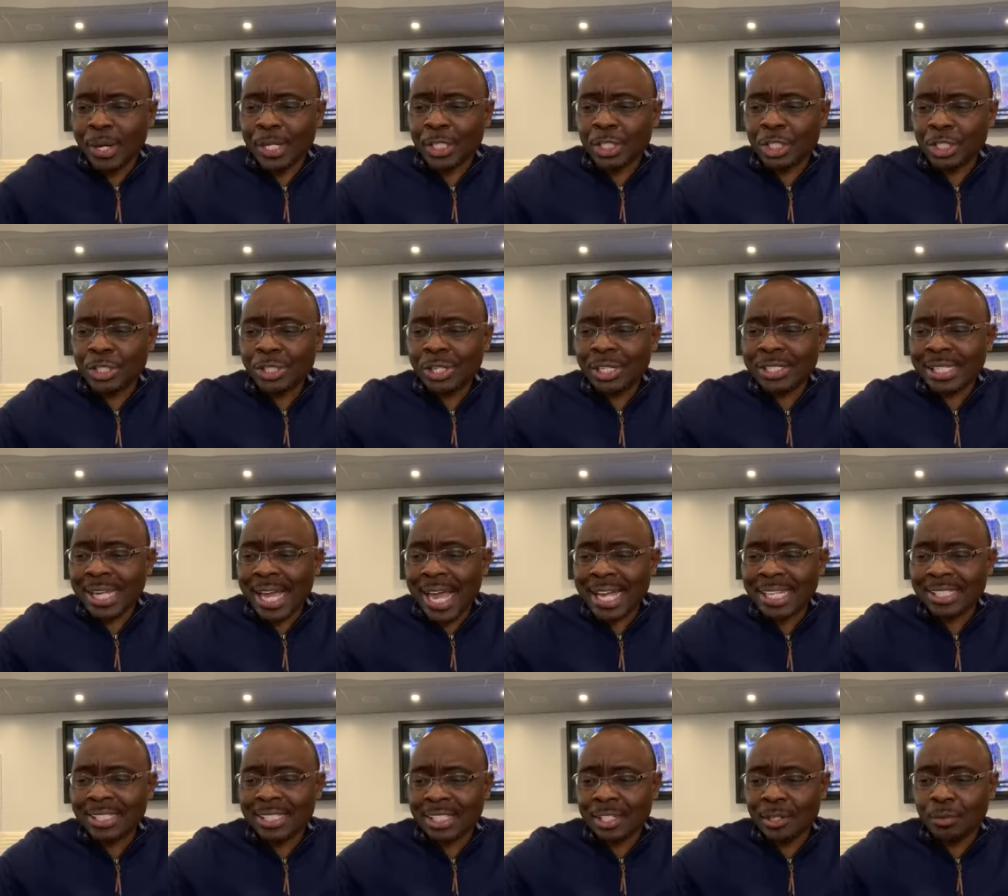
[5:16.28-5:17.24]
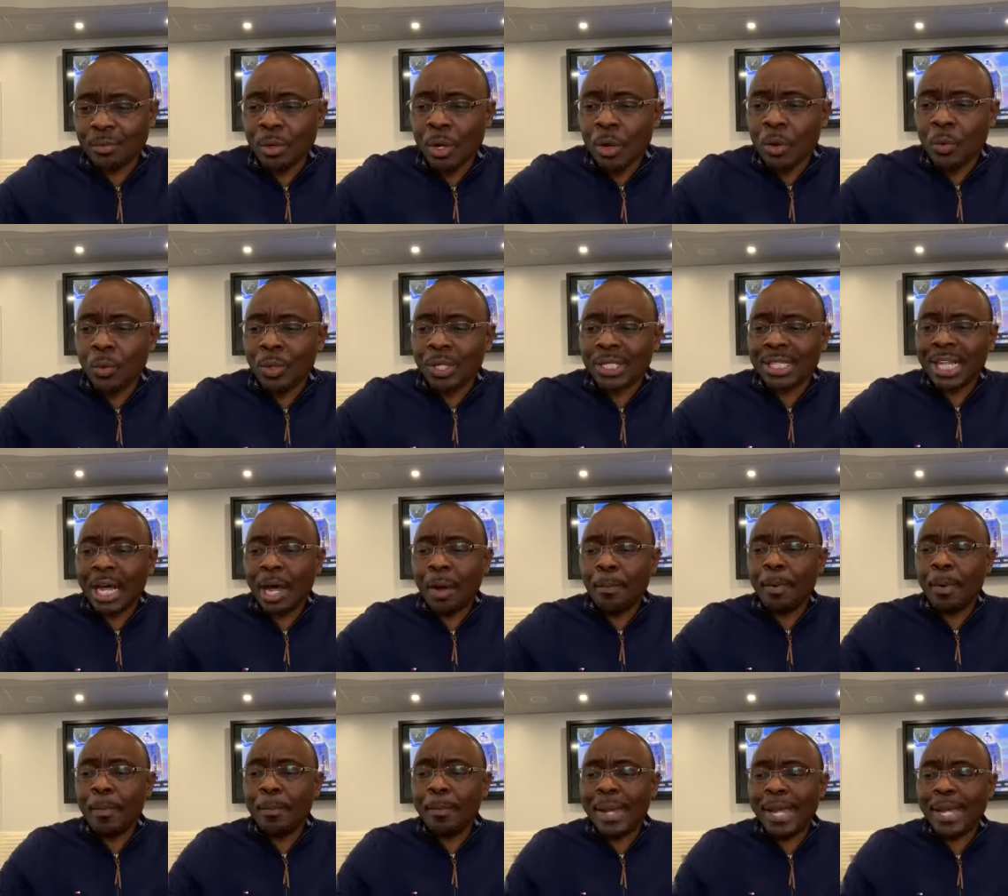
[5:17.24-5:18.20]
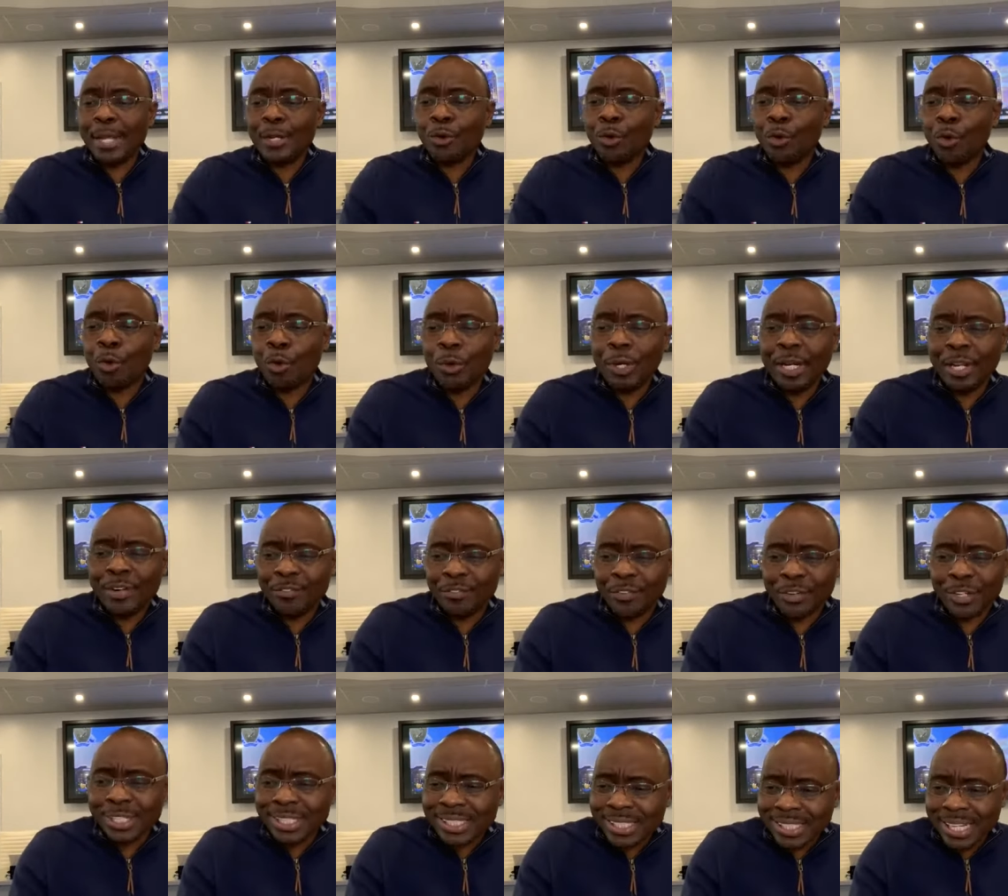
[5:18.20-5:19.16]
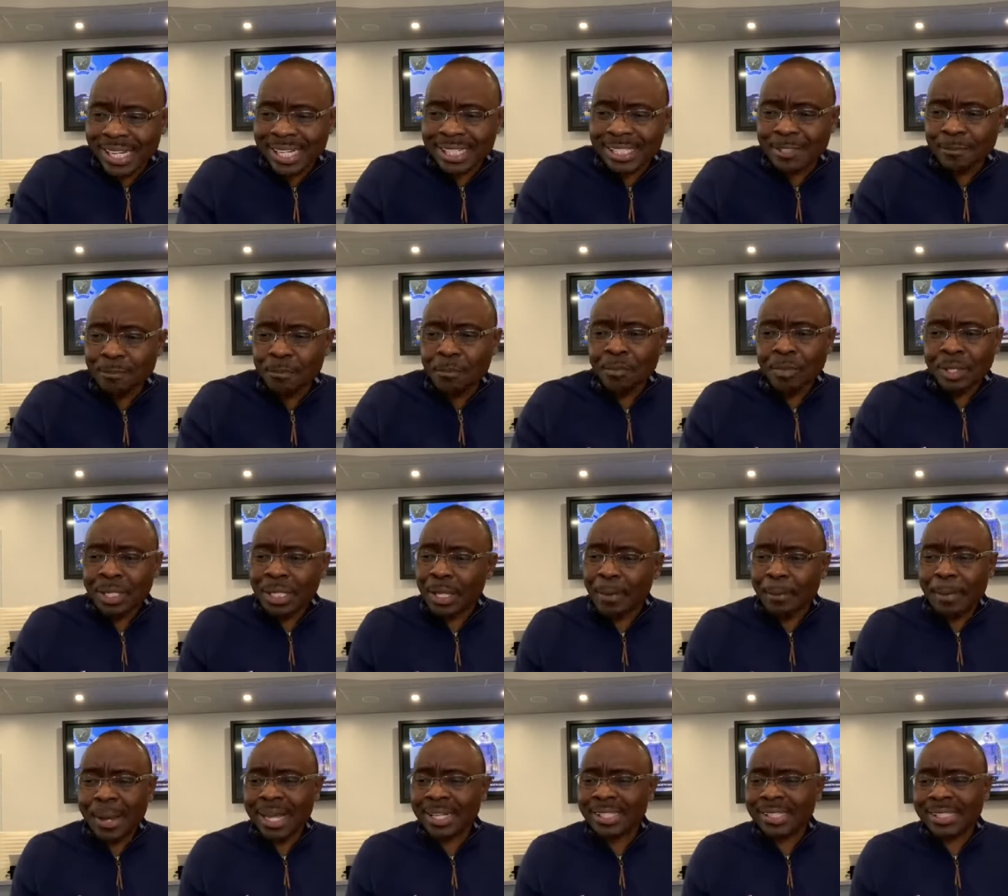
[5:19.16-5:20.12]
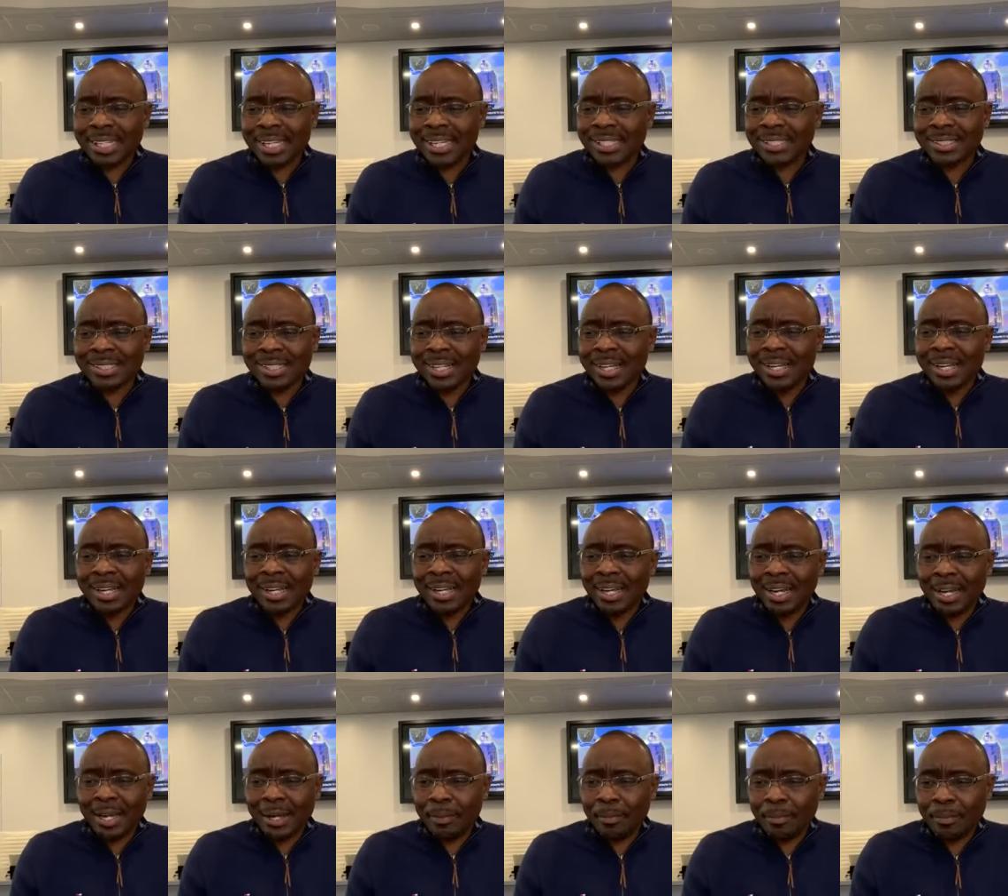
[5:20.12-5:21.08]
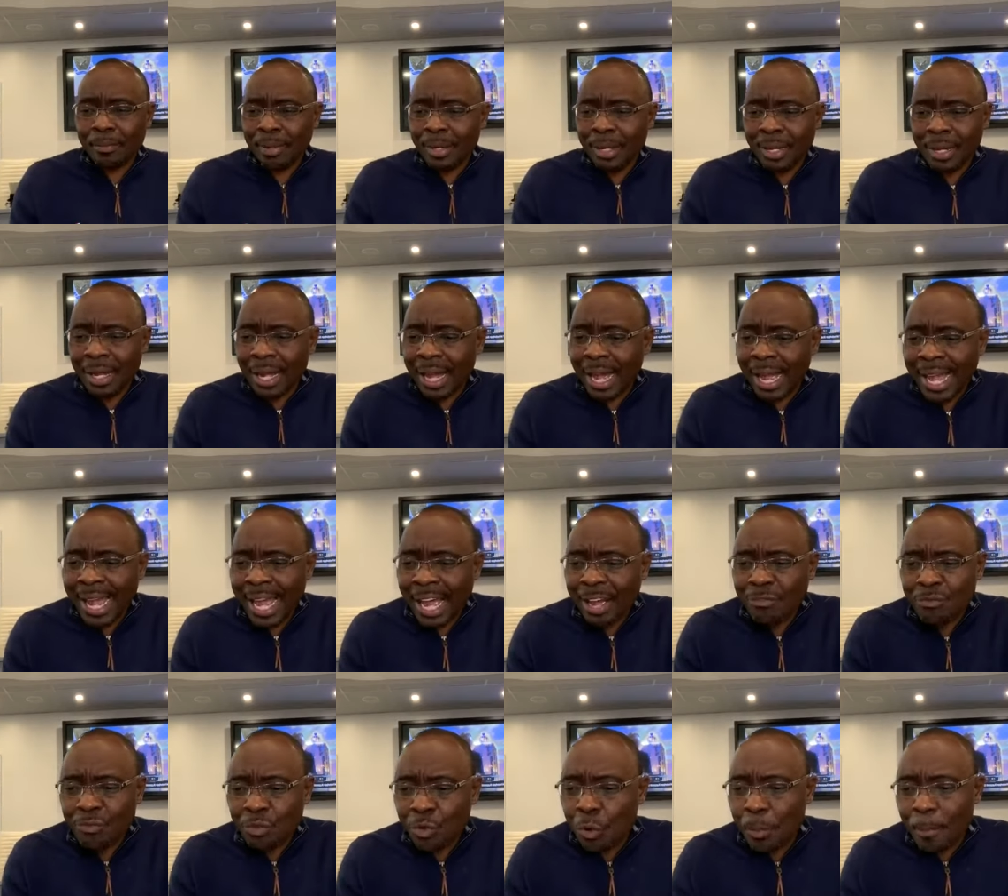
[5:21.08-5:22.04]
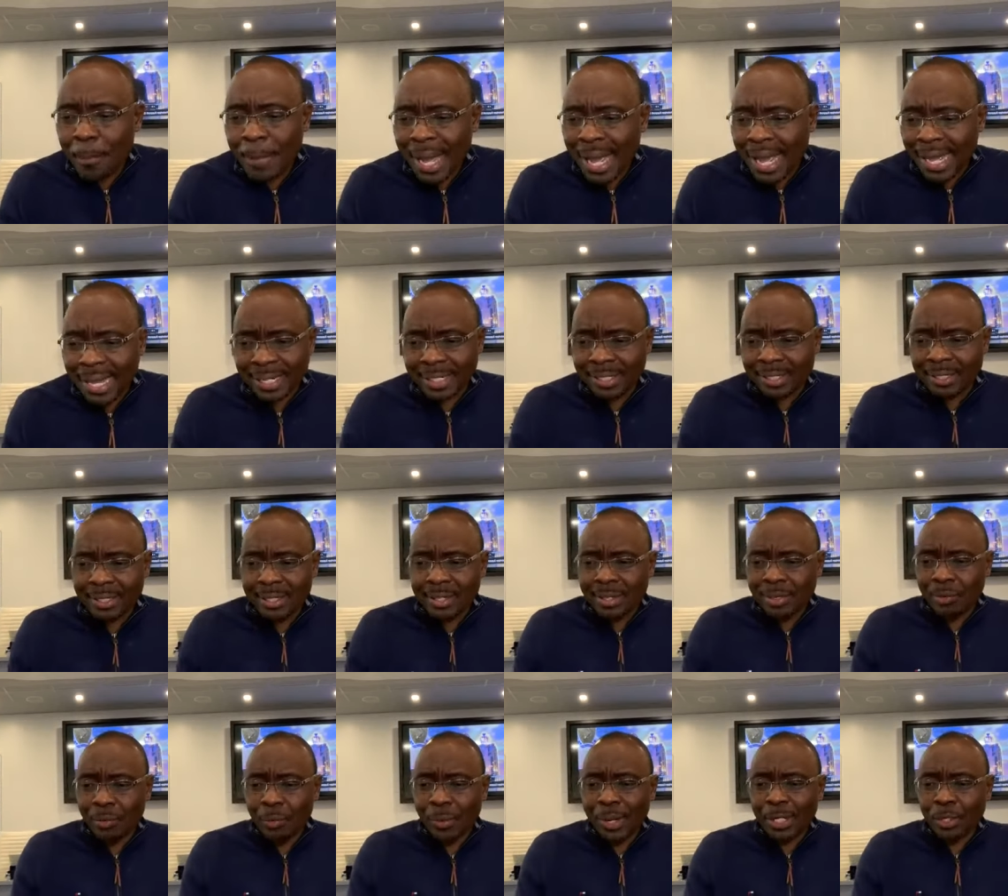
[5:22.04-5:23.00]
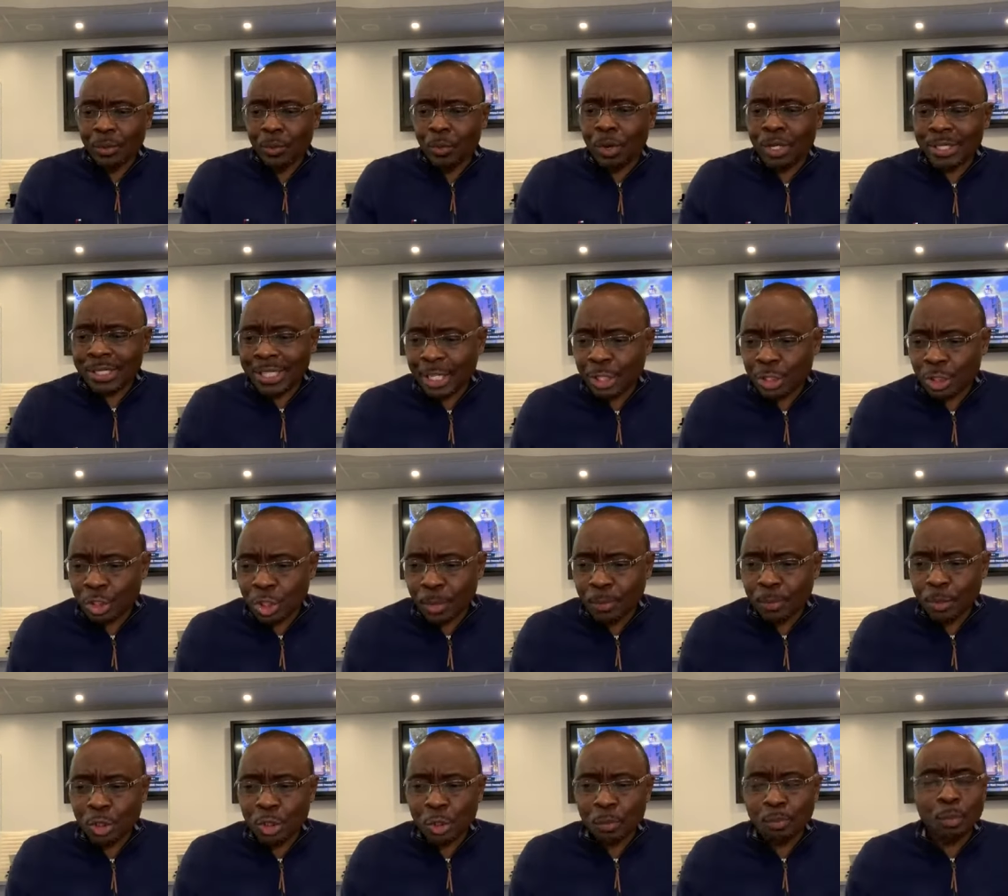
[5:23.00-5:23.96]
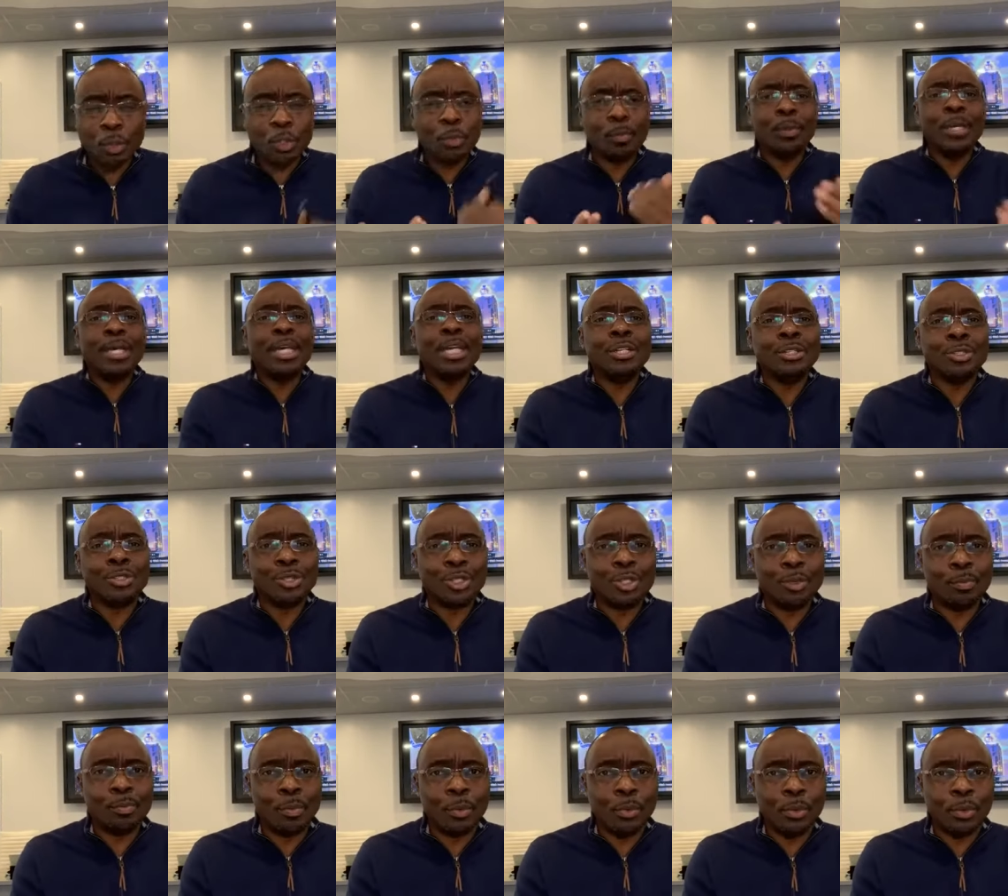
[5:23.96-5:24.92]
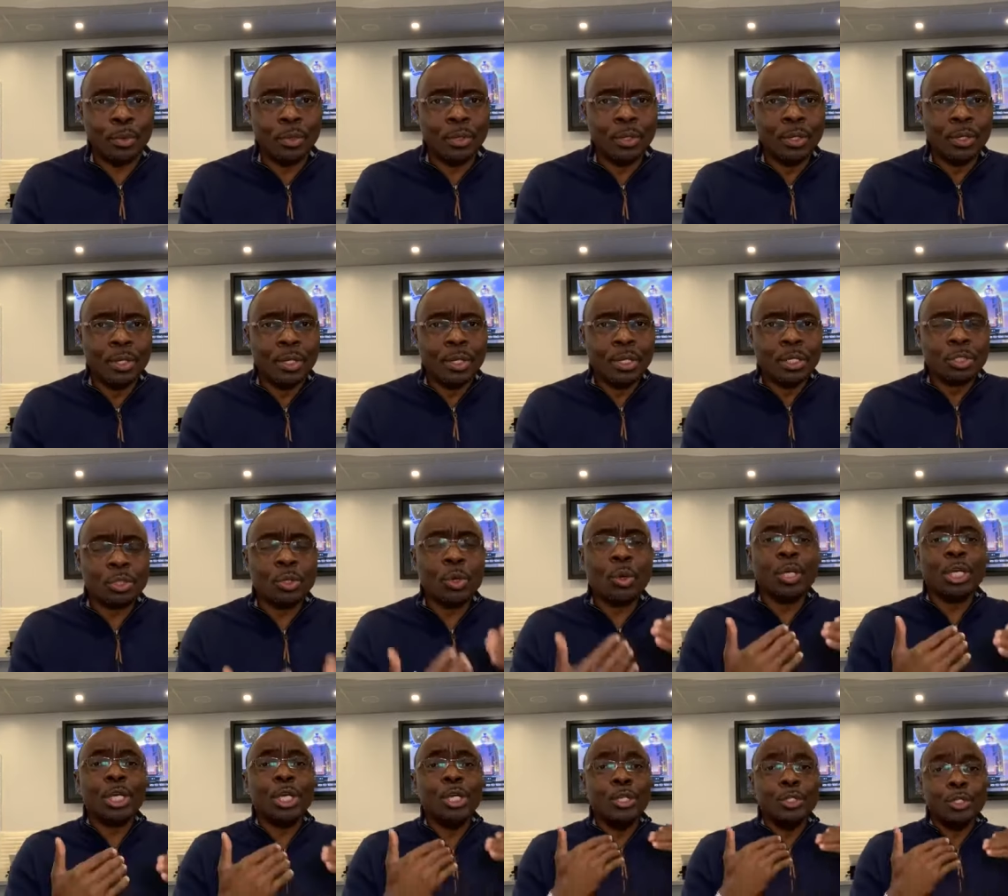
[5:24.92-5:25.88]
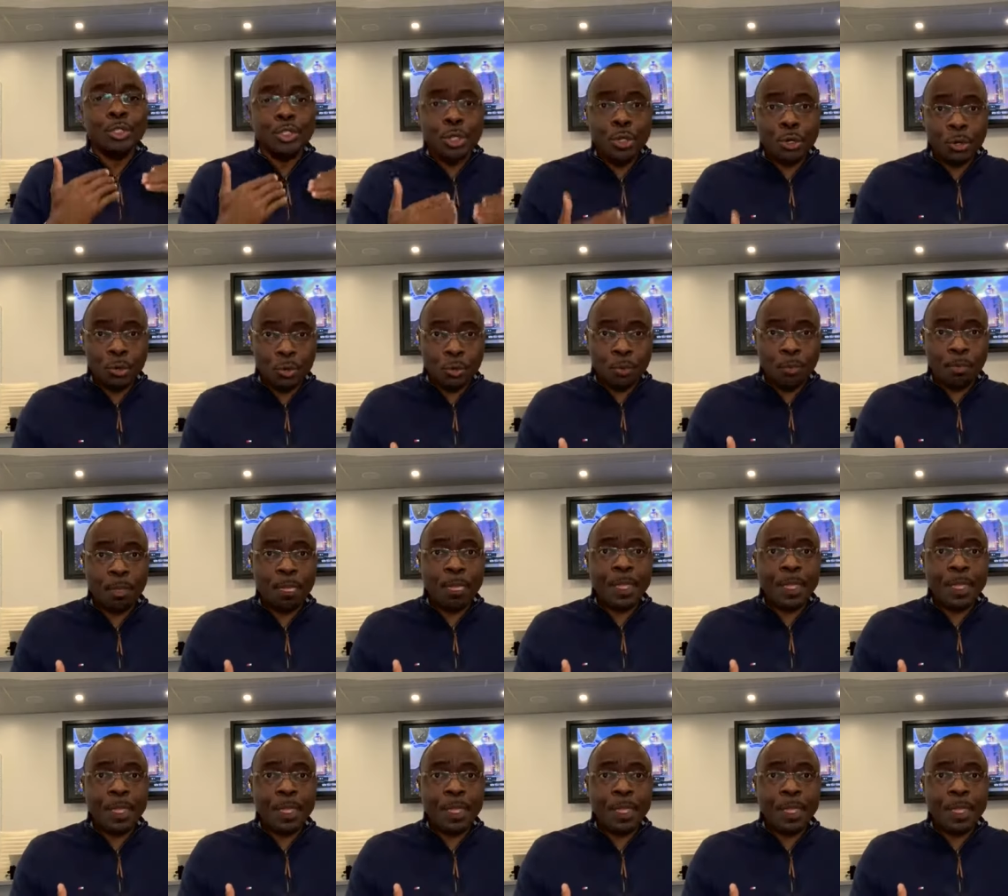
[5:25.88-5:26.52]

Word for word: when Jesus asked him, "Would thou be made whole?" in verse six, the man says, um, "I have no man when the water is troubled to put me into the pool." So he knew